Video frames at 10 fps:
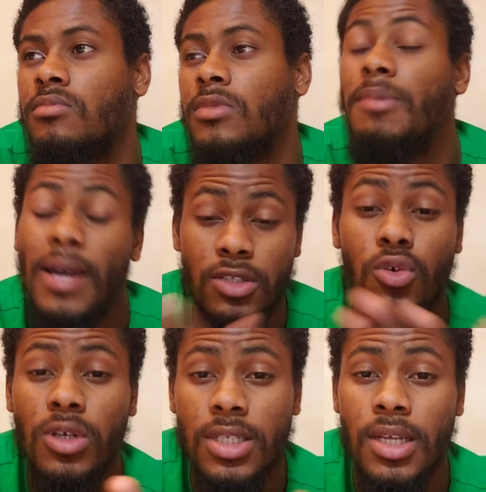they might
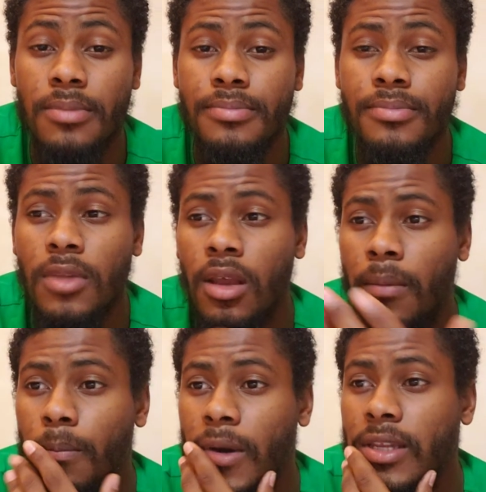talk to them,
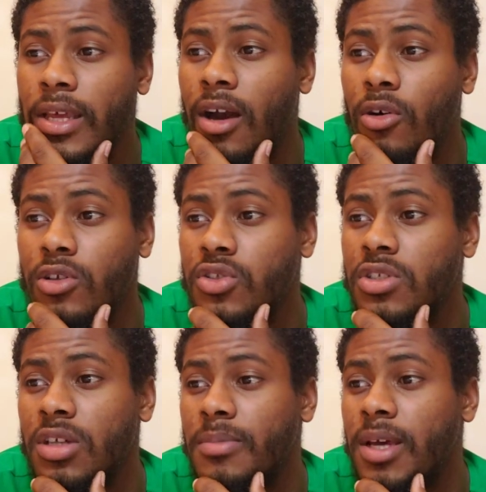but there are also
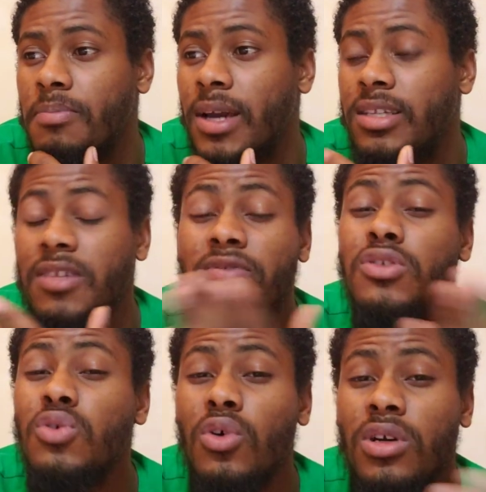some that might even
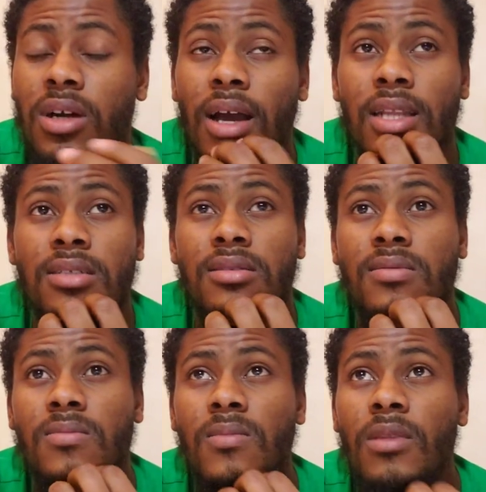talk, and
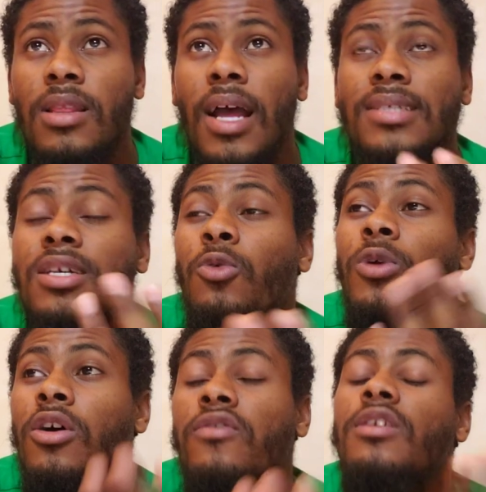that's a
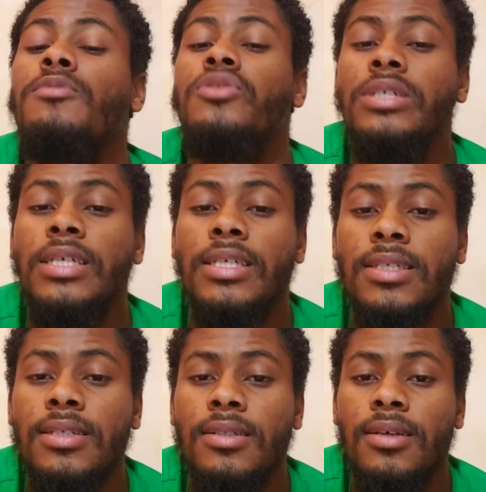way of
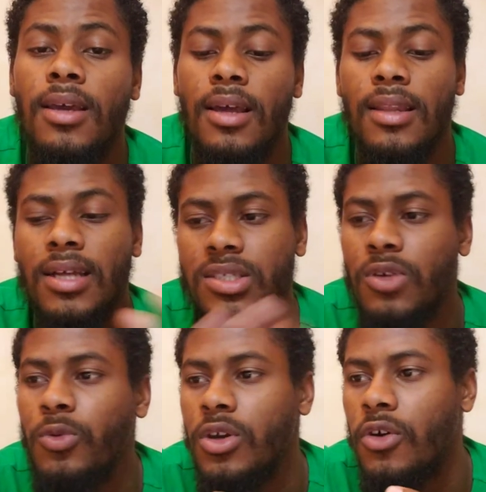communicating. That's a
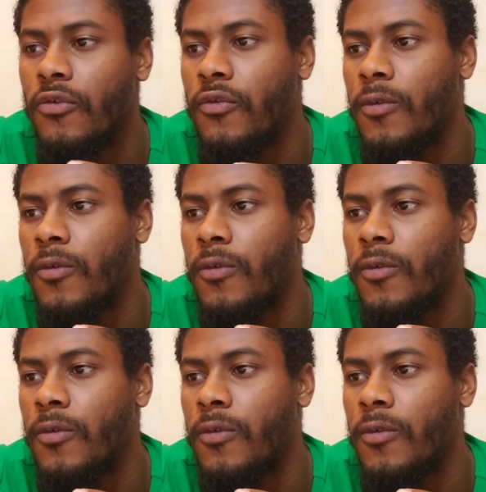way of